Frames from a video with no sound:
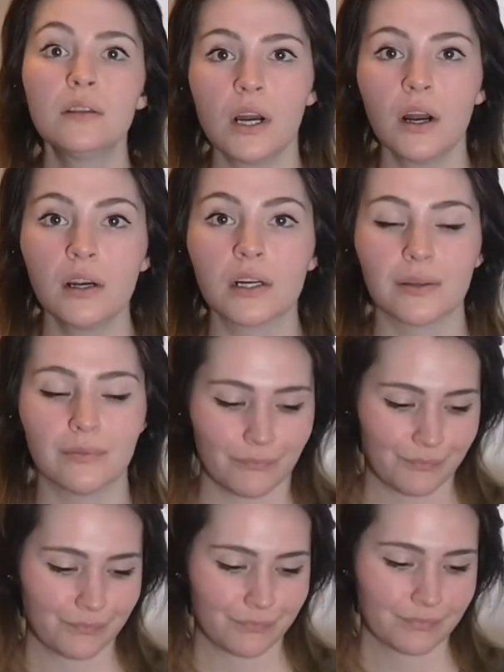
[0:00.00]
guitar.
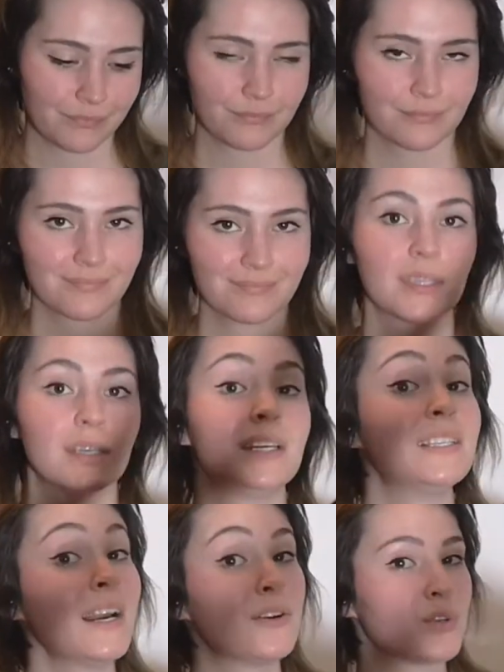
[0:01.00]

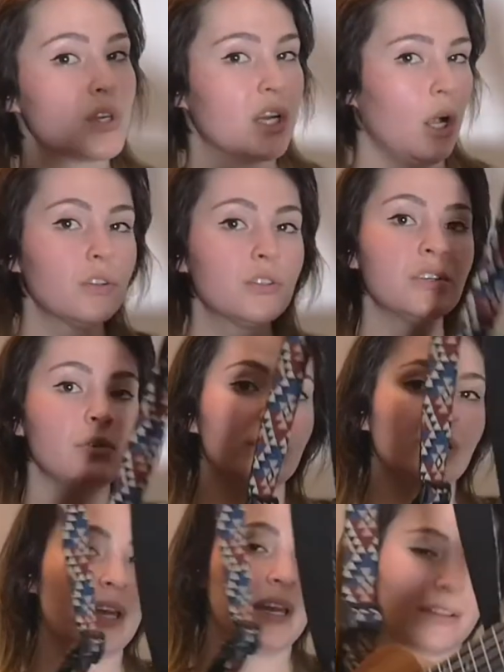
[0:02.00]
It's actually called a
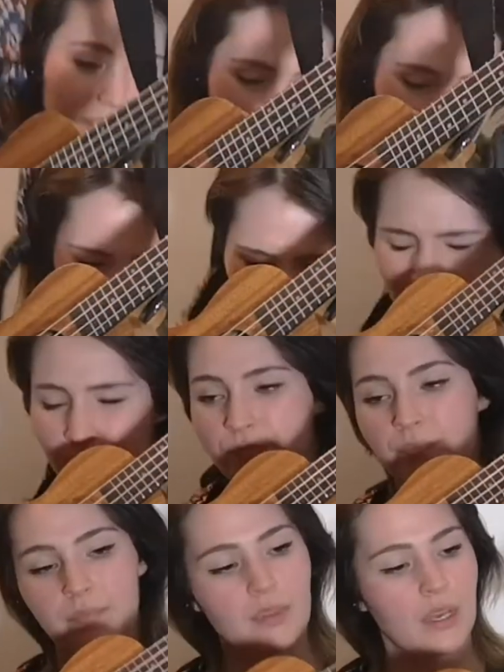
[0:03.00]
ukulele.
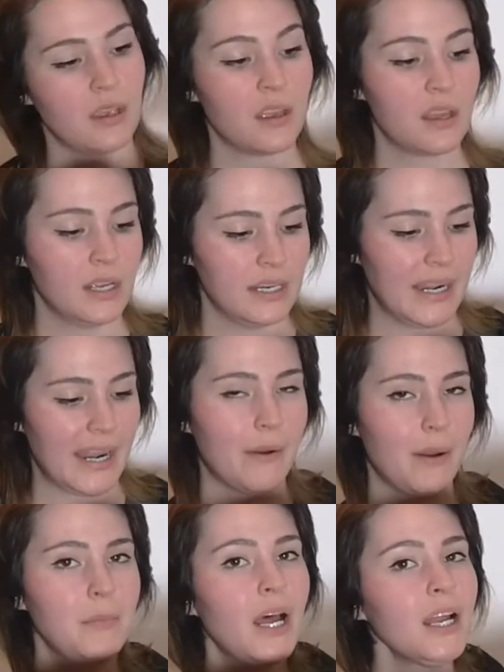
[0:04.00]

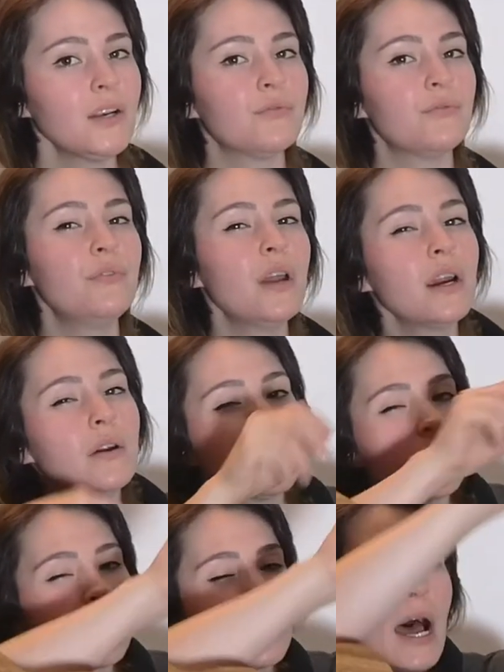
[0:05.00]
Now, I'm not
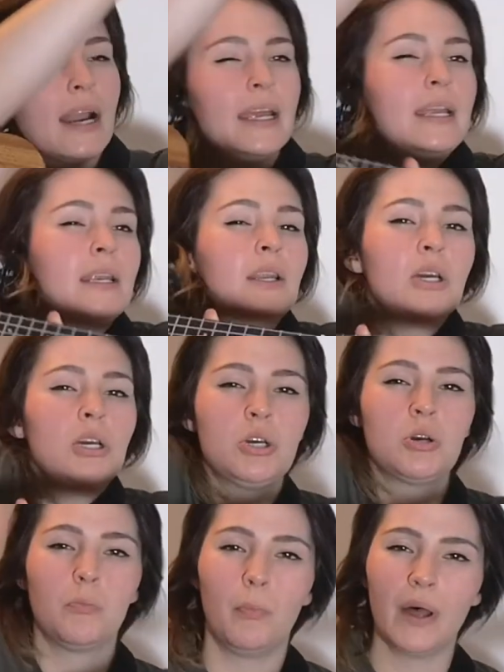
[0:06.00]
very good at it,
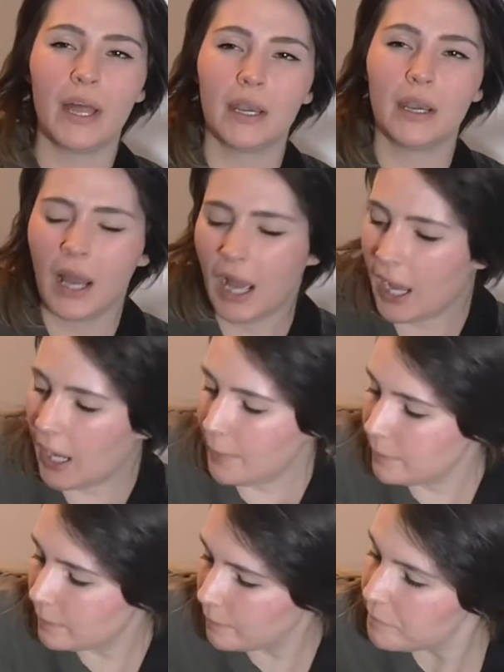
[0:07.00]
but
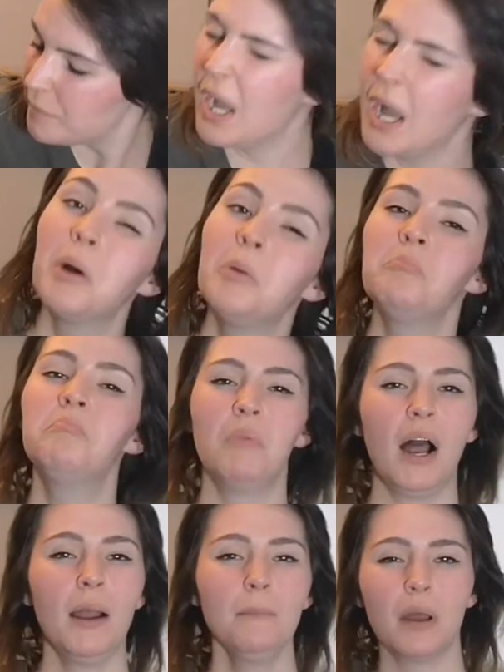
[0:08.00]
I'm,
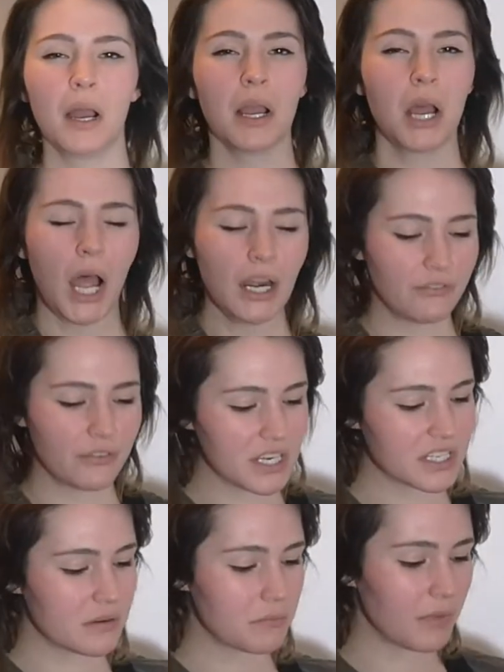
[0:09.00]
I'm
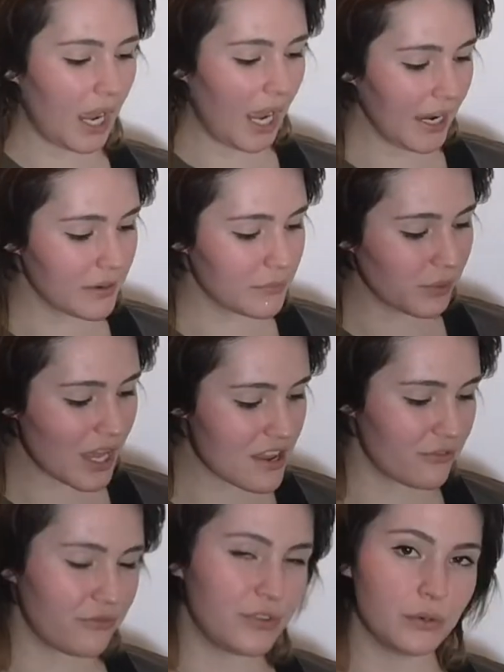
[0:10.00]
confident in, I can
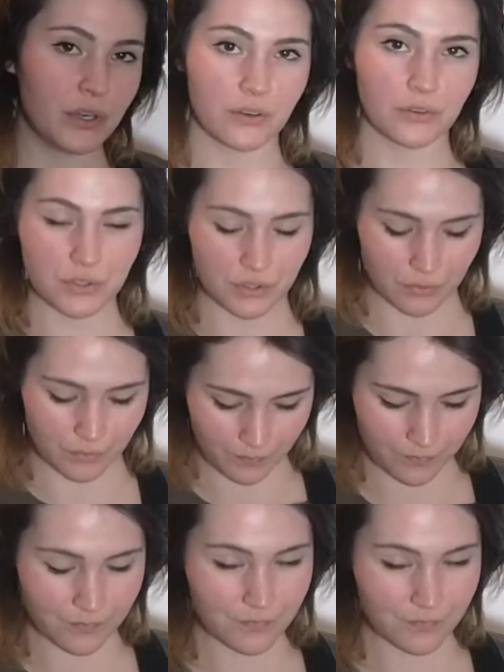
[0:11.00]
play a few notes.